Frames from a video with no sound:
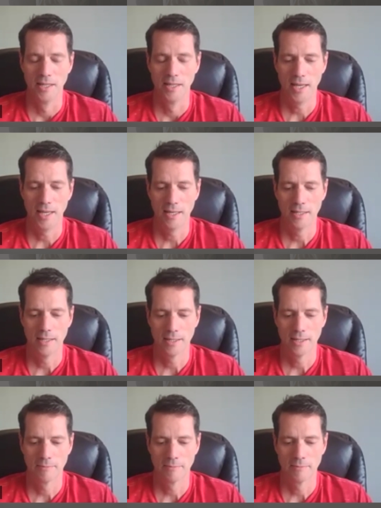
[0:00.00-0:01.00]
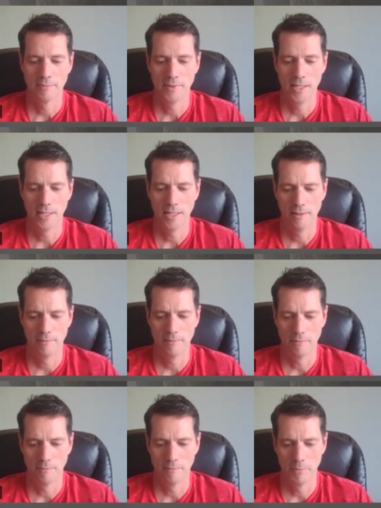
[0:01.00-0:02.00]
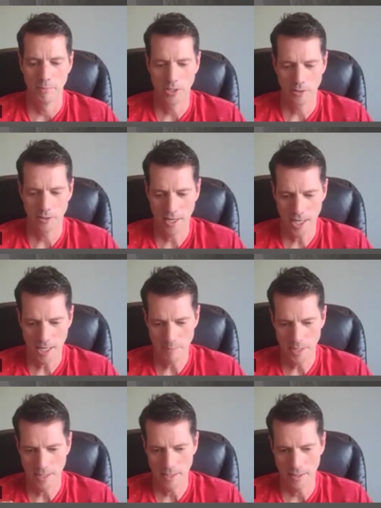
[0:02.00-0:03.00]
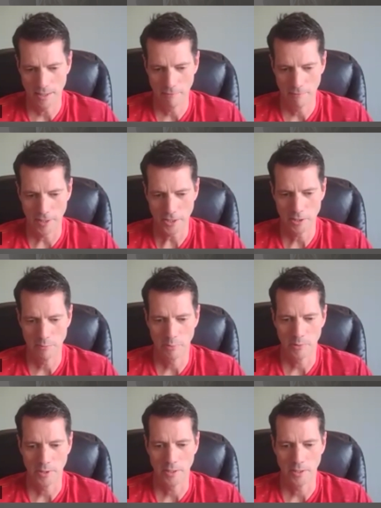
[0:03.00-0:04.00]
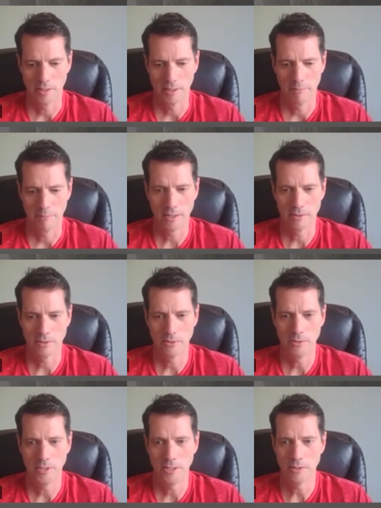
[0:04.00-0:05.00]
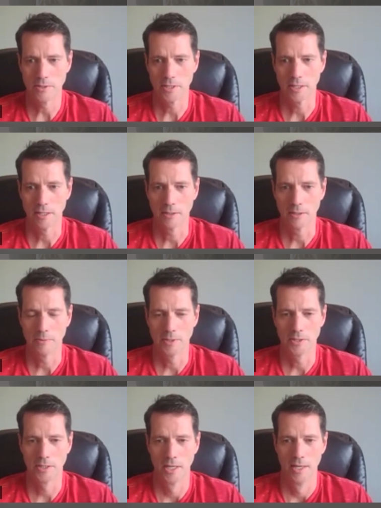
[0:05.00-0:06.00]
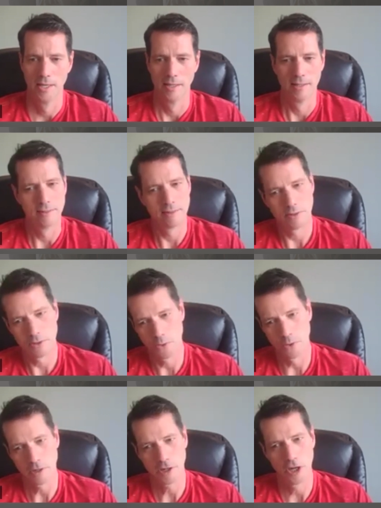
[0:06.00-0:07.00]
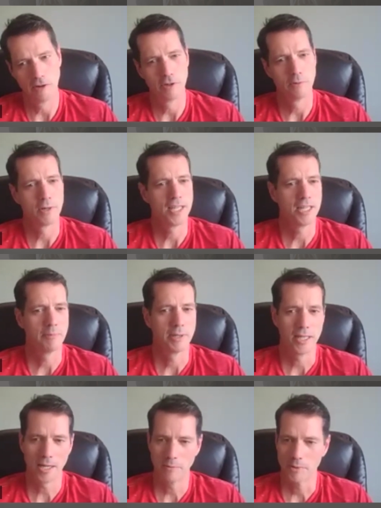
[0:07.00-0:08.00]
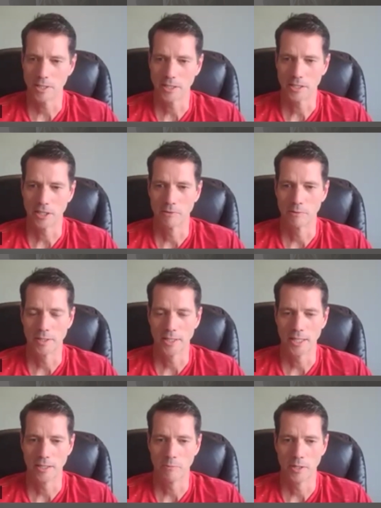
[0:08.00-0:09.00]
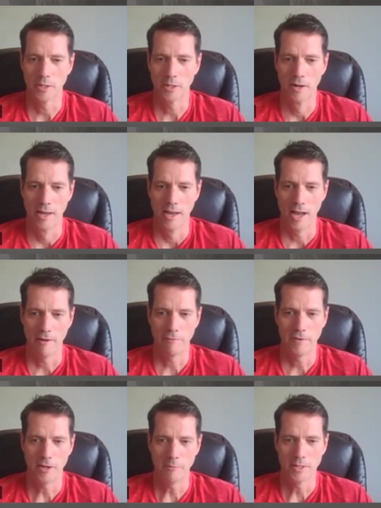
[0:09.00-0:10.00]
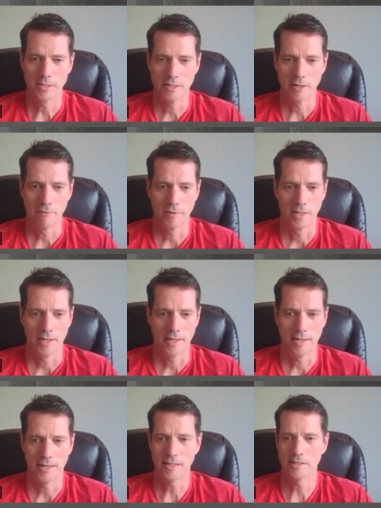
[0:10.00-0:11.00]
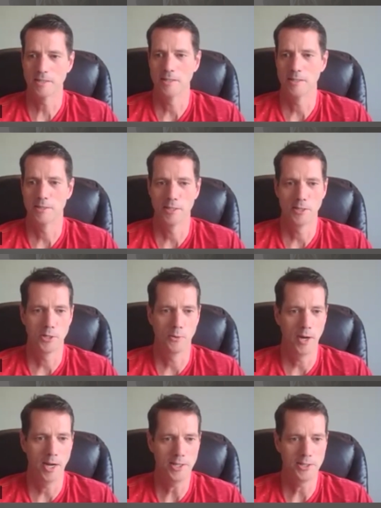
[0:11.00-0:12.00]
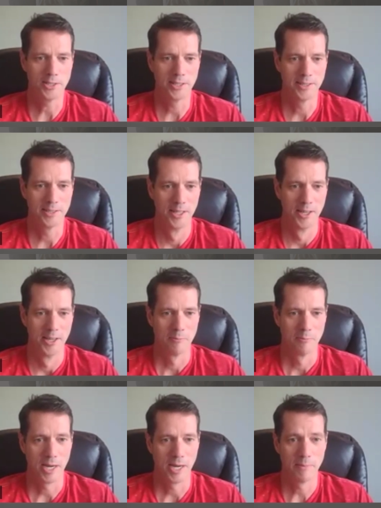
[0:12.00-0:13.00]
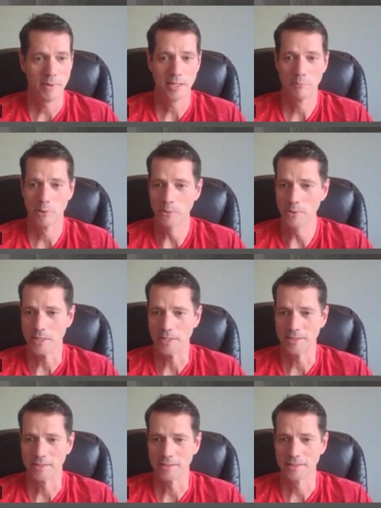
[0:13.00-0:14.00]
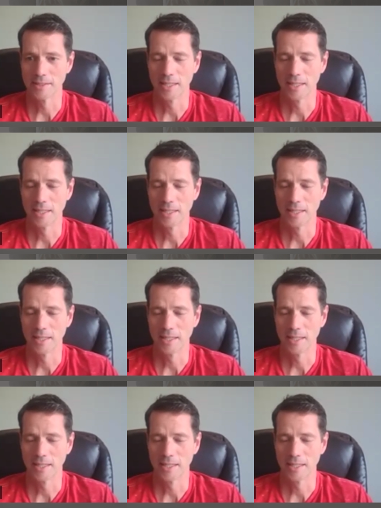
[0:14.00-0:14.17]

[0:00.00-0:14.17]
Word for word: And, um, and, and, but there came a inflection point about two years ago, which sort of COVID related, but not really COVID related, where I found myself in a hostage situation by my employees.